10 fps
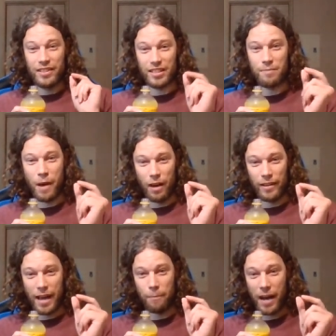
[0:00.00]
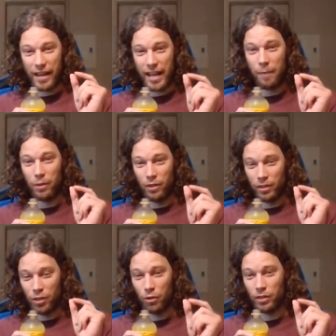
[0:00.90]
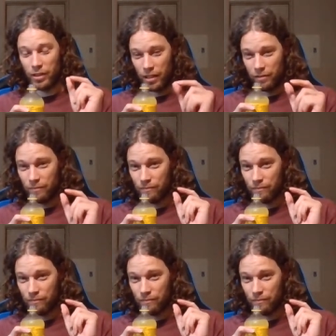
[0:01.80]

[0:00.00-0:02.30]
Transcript: smell that pineapple and coconut,